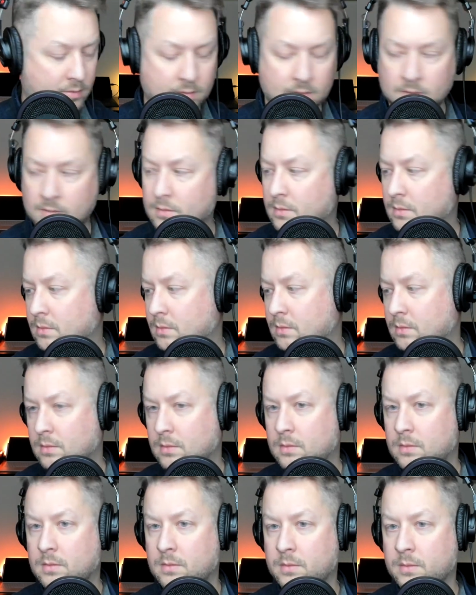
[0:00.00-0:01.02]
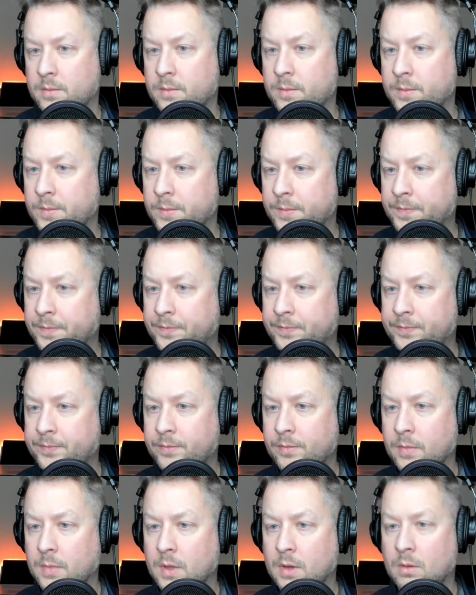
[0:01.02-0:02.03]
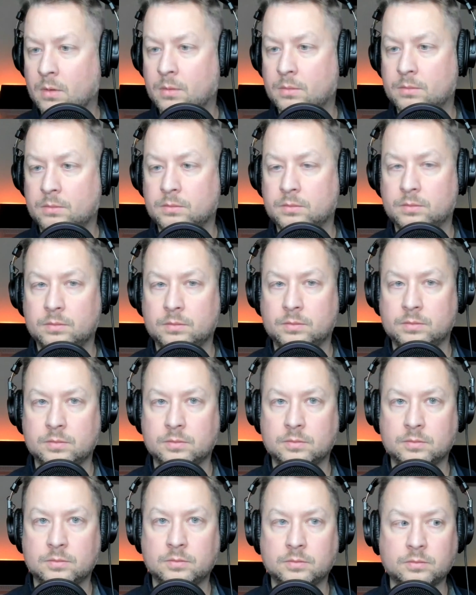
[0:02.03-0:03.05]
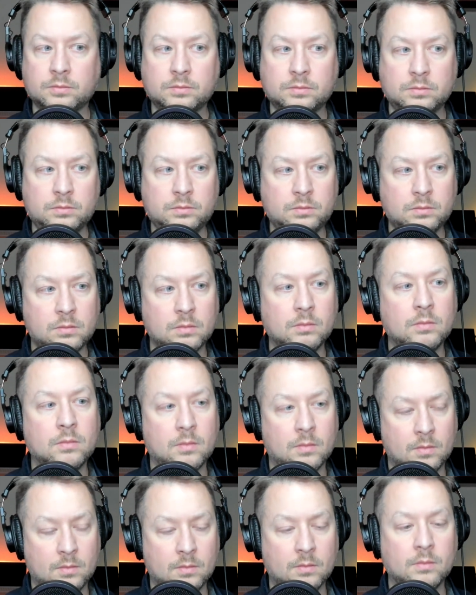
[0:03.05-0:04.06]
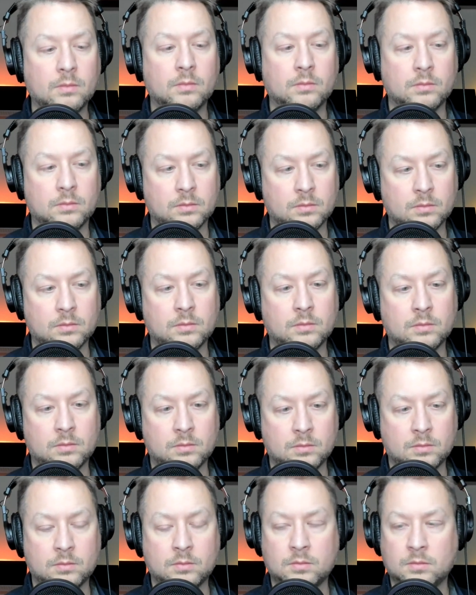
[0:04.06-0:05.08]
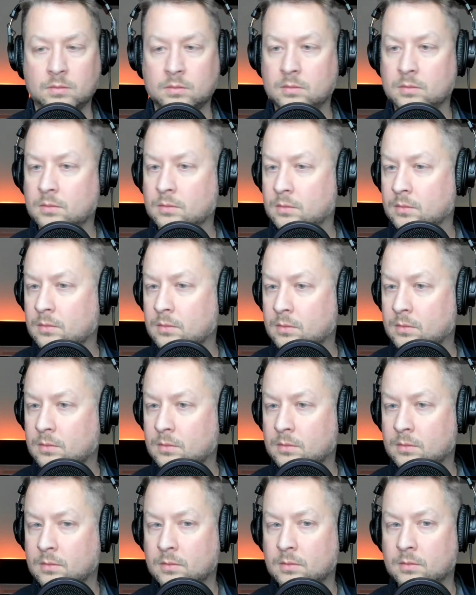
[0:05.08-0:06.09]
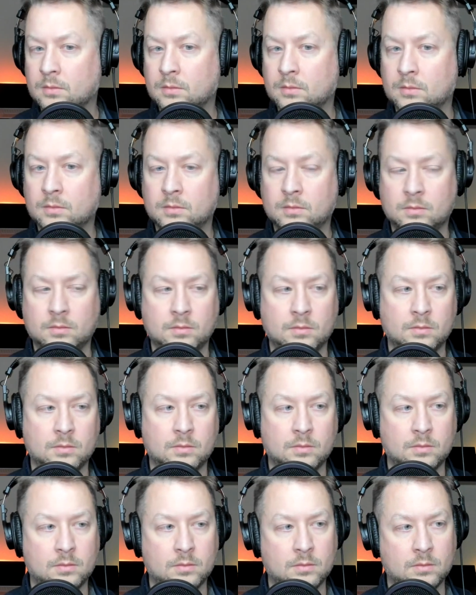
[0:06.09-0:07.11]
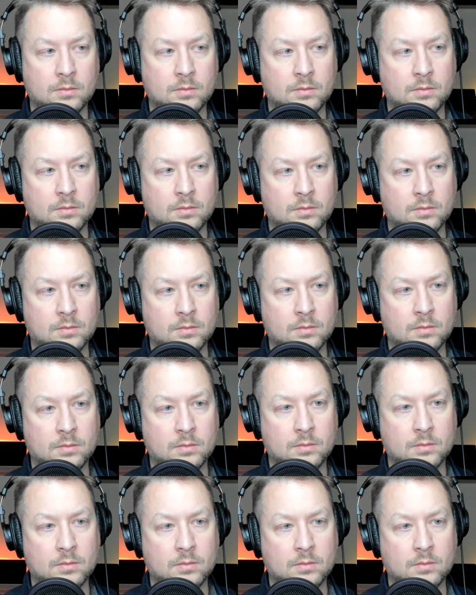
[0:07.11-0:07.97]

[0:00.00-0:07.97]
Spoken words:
No words are spoken by the person on screen.